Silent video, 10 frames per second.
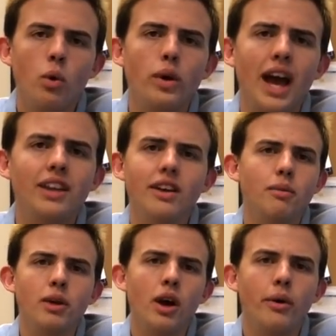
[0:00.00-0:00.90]
We had to
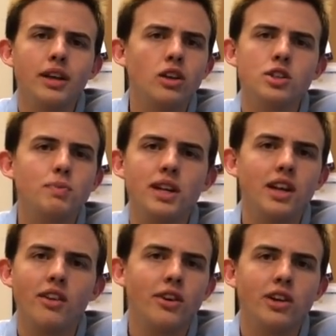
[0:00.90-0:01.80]
let him go. He couldn't speak
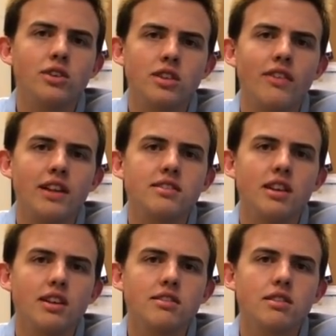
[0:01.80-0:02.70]
any other English than that
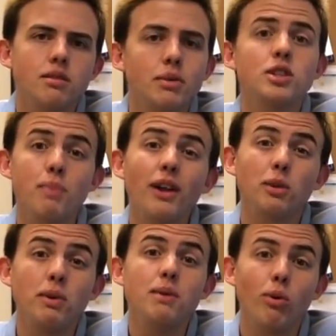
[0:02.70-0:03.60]
sentence. But it's about
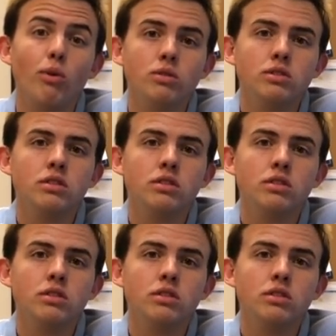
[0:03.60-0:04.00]
the people.